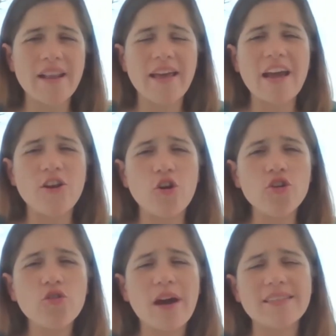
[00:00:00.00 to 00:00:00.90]
Like I know
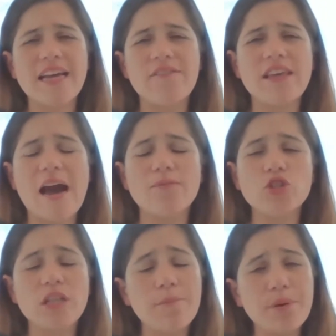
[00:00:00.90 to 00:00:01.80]
you guys have the
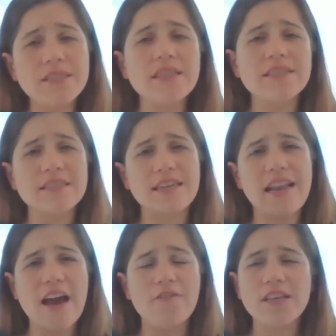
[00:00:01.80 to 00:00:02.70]
option that businesses can
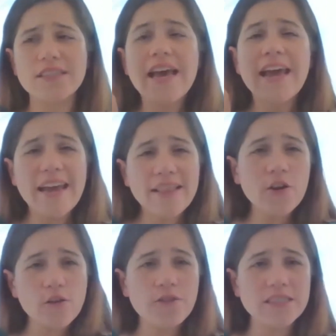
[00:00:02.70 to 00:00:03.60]
have this in
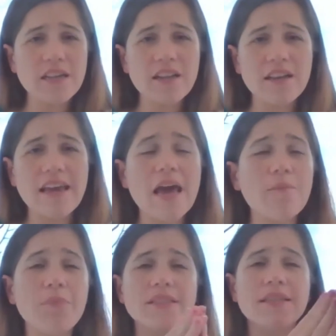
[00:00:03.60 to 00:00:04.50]
their facility
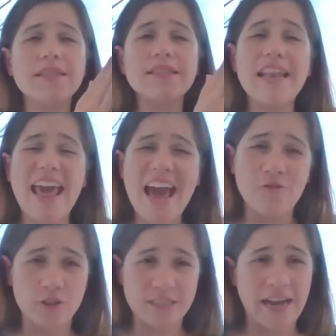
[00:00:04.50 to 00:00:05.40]
and businesses can
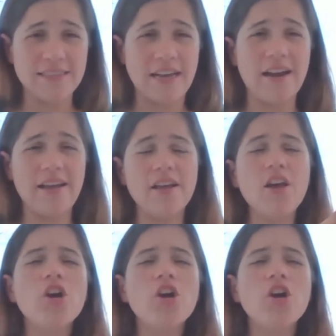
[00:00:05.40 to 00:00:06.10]
advertise on it.